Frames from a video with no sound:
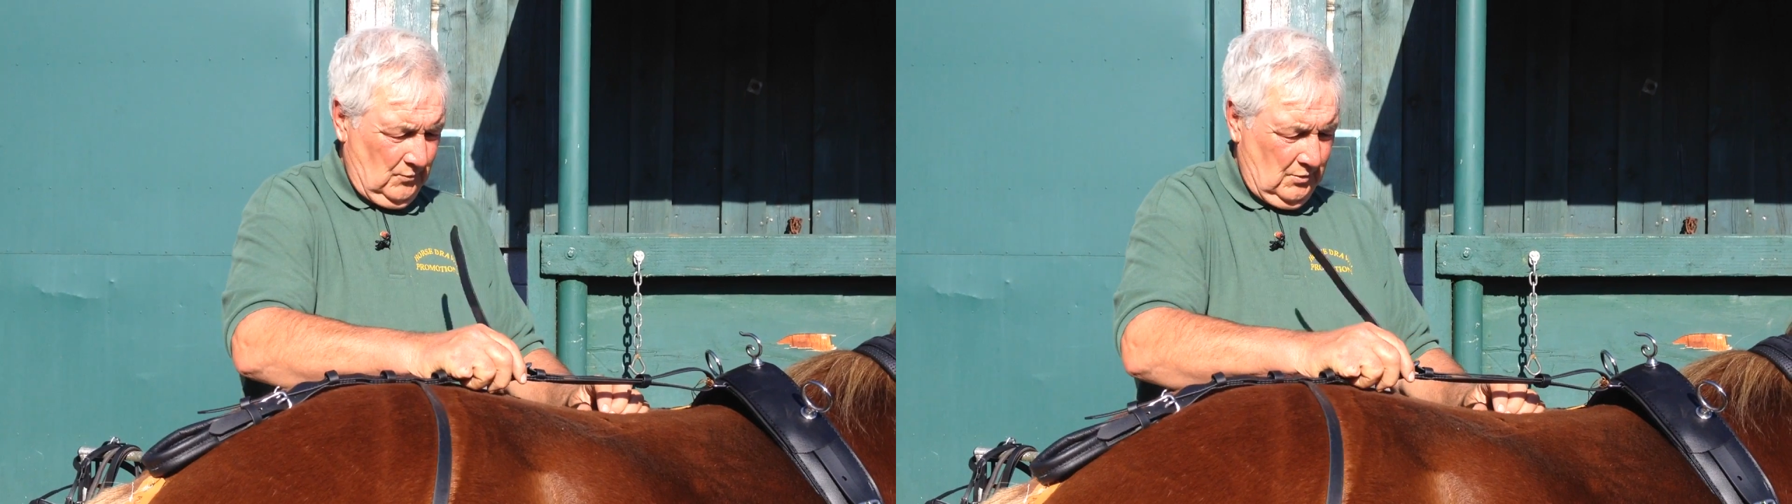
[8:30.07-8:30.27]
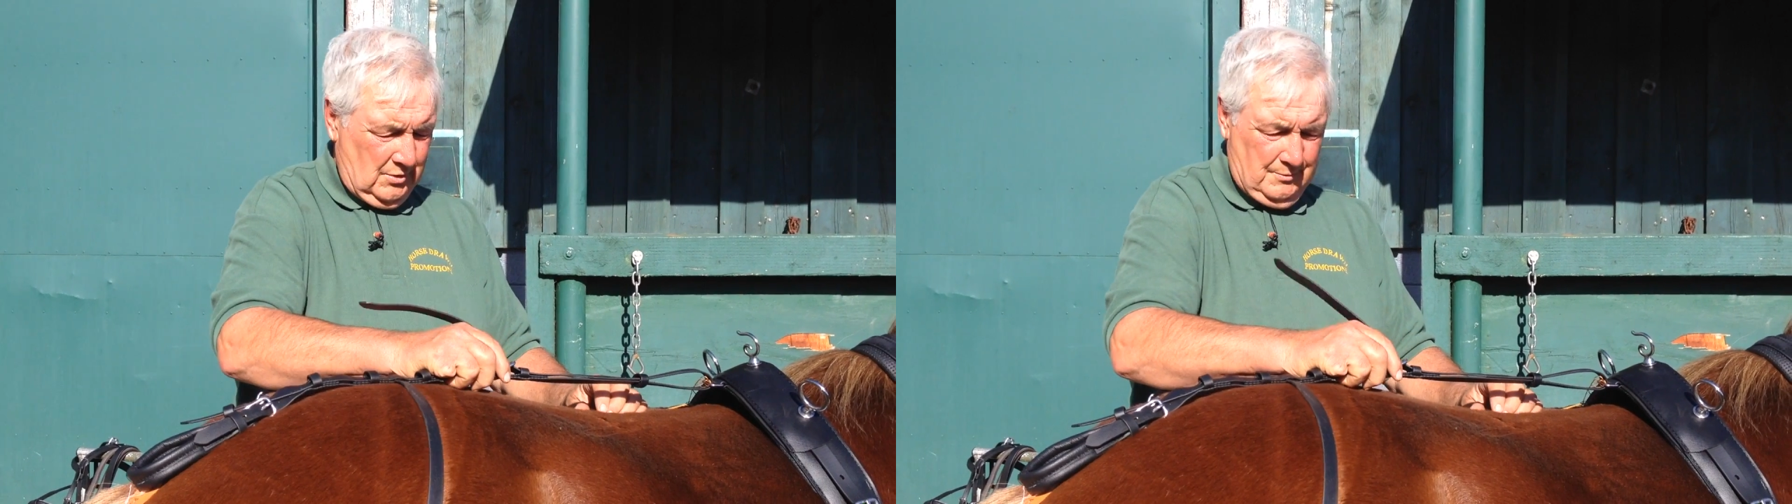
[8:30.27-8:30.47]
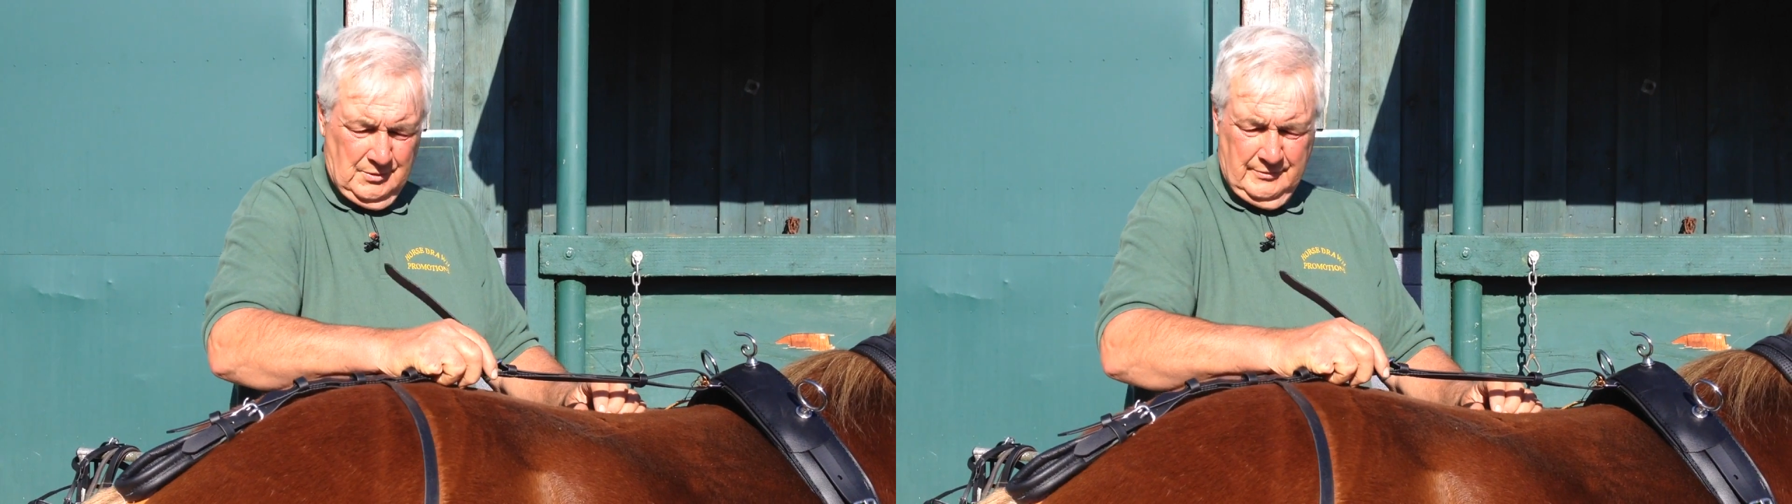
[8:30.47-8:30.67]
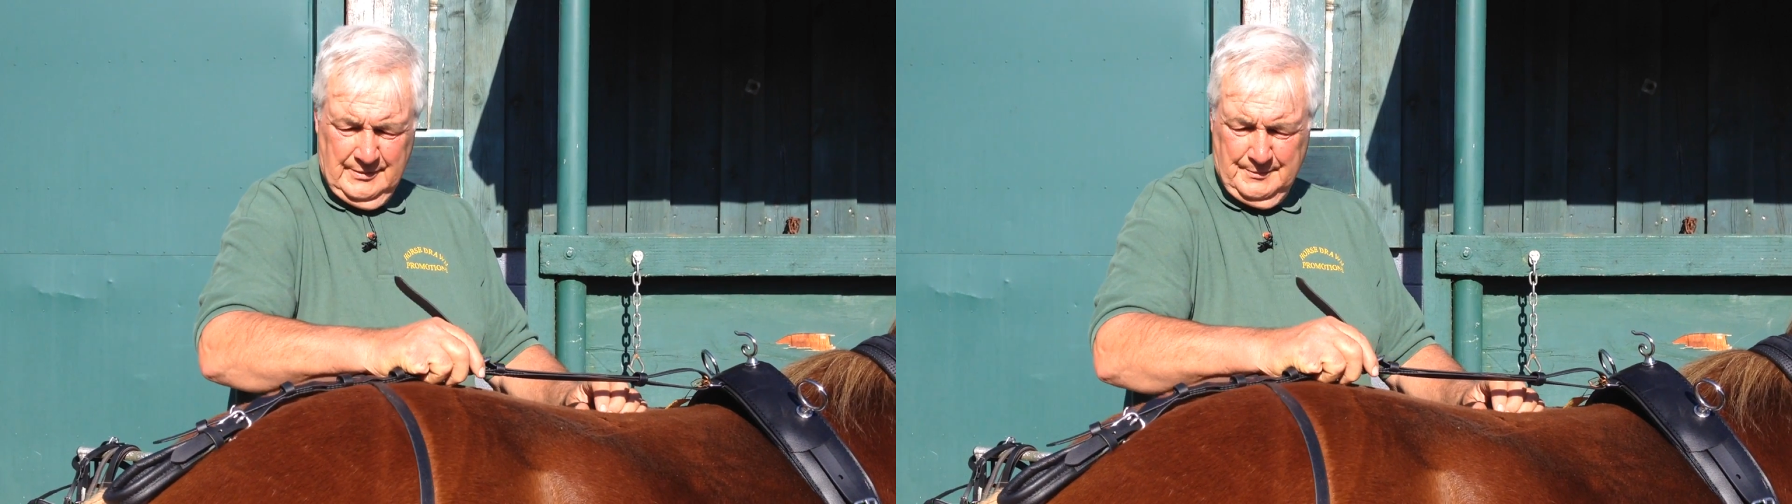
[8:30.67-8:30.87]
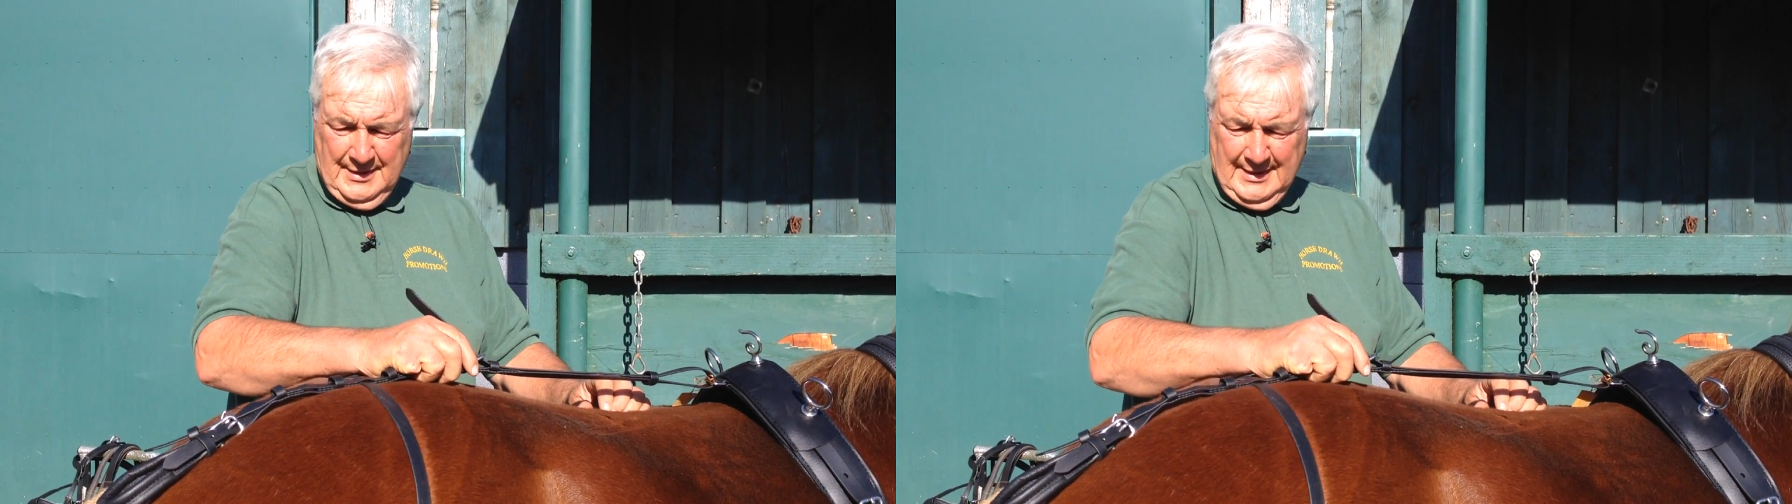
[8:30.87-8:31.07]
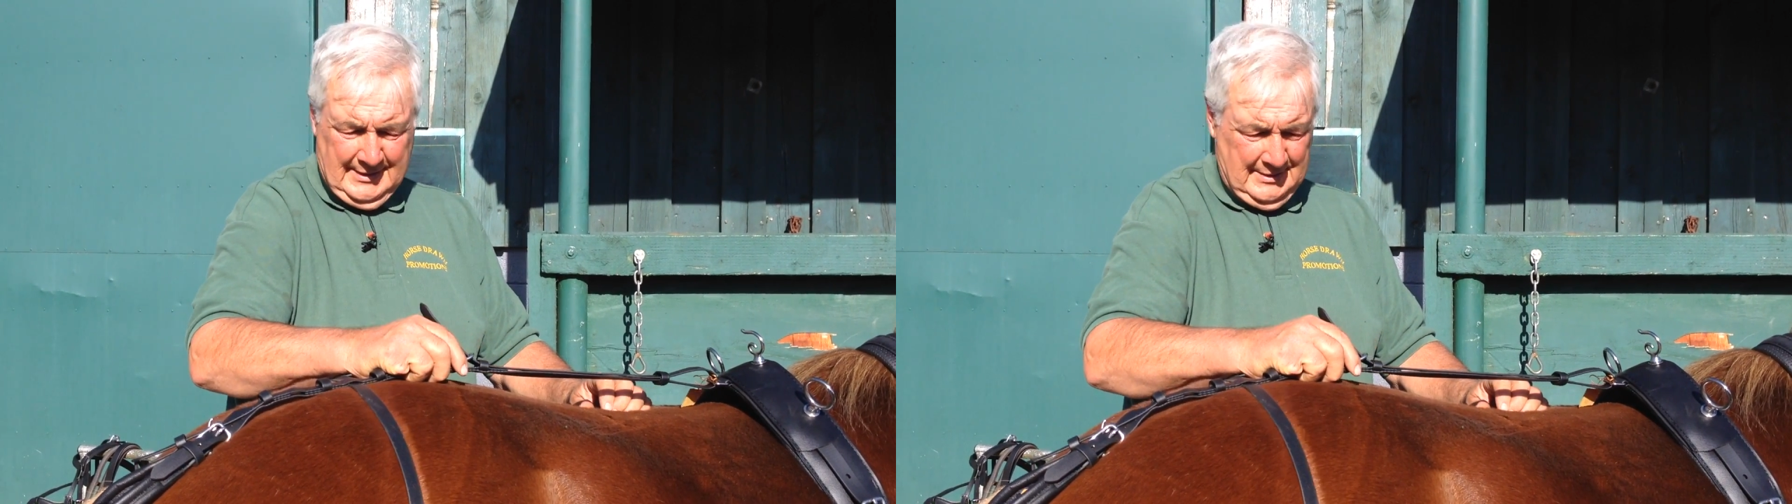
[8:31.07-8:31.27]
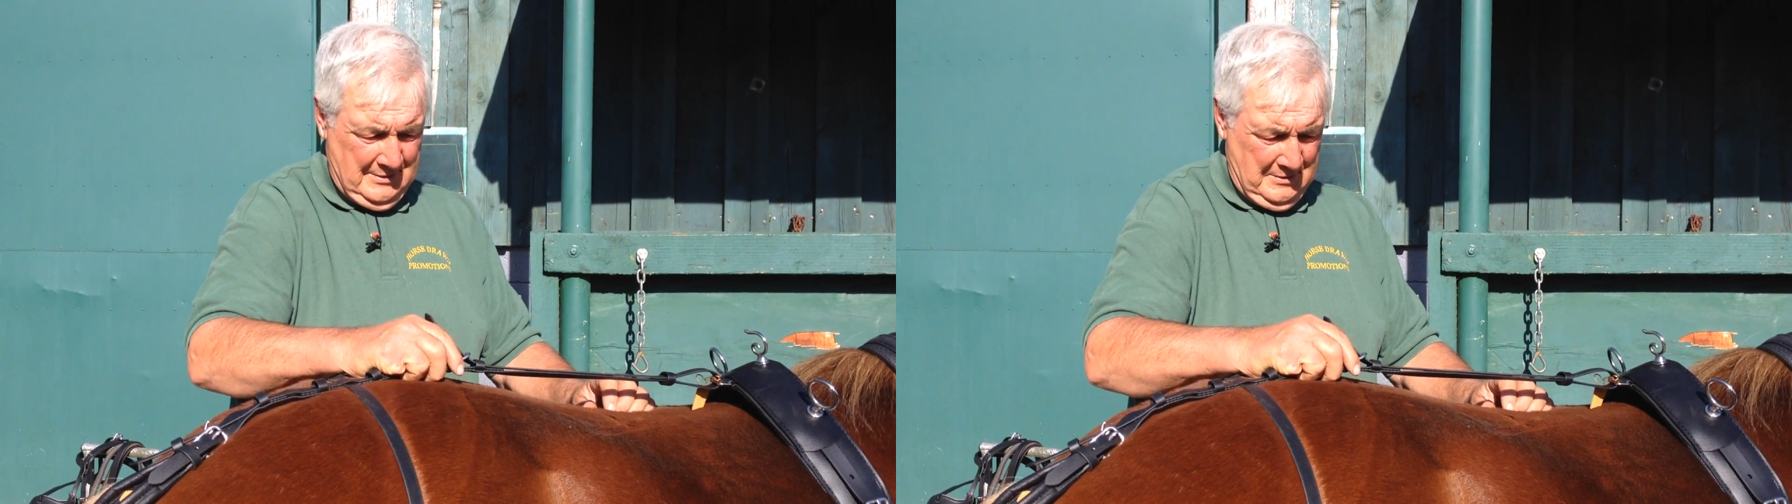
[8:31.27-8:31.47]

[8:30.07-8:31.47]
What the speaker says: I'm going to move it back